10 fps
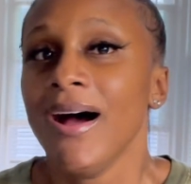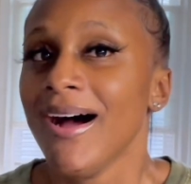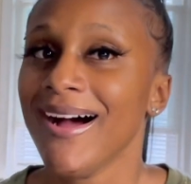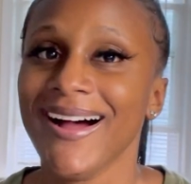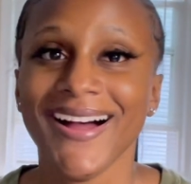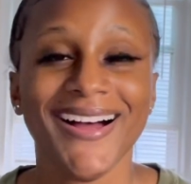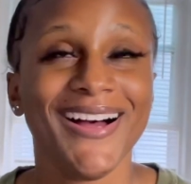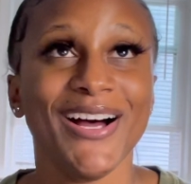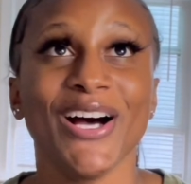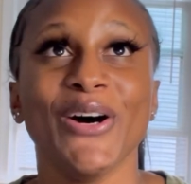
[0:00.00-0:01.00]

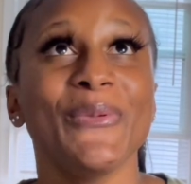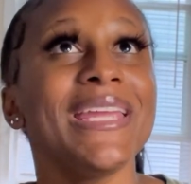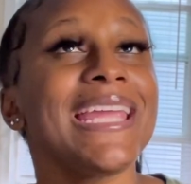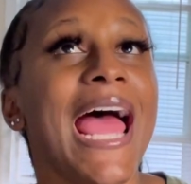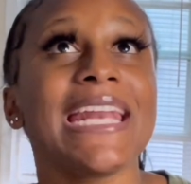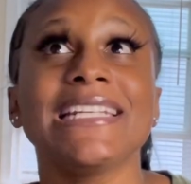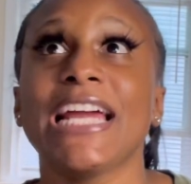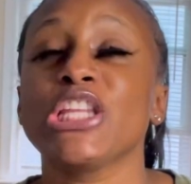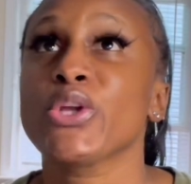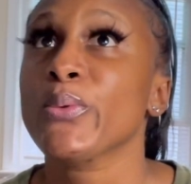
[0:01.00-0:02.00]
huh, we got in
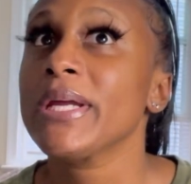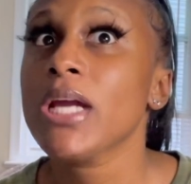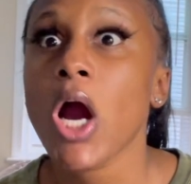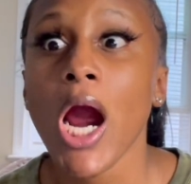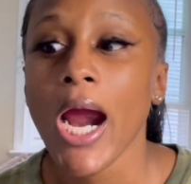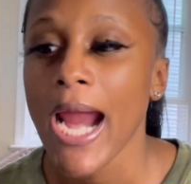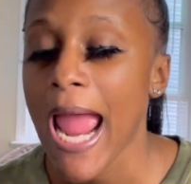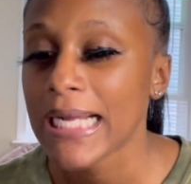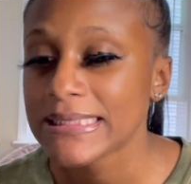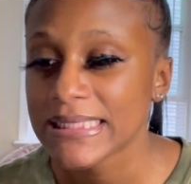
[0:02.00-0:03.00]
like three car
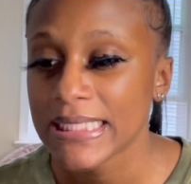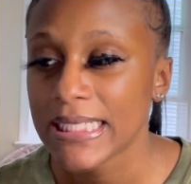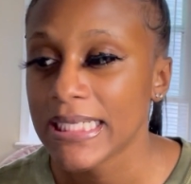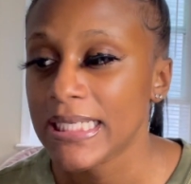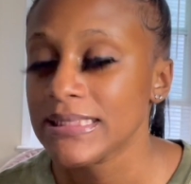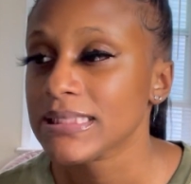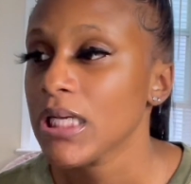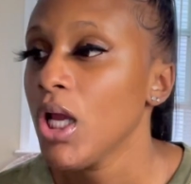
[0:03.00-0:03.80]
accidents.